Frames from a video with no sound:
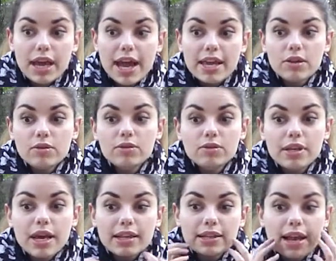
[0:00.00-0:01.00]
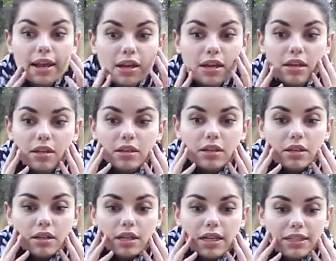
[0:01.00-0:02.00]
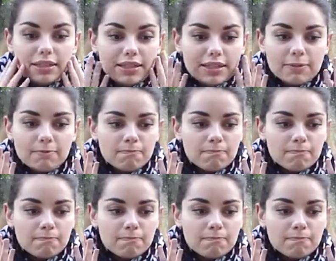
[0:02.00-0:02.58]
I used to get like... It is...